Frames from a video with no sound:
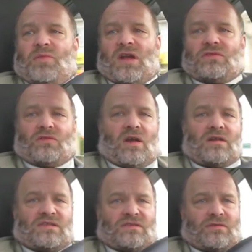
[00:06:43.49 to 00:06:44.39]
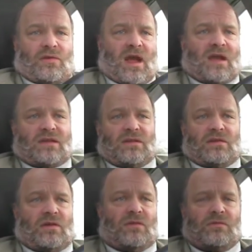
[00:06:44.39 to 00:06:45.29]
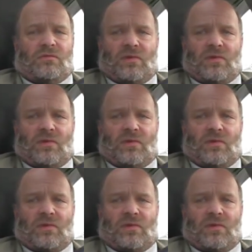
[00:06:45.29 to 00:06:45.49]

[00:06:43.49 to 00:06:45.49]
bad drugs, crack, you know,